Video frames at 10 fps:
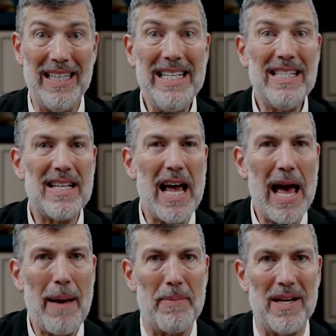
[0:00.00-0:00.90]
It leads to
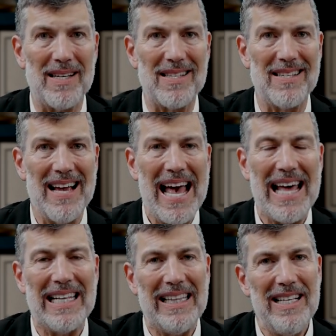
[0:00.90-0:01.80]
happiness,
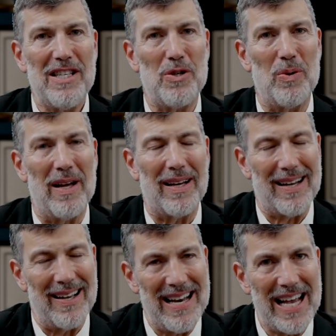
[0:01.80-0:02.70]
and it leads to a
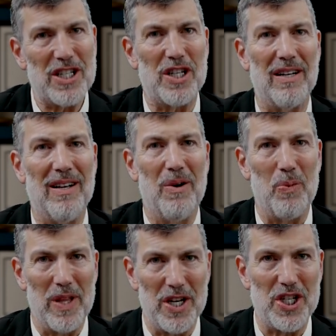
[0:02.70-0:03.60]
connection
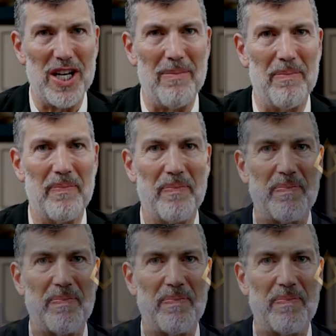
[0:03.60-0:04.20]
with Hashem.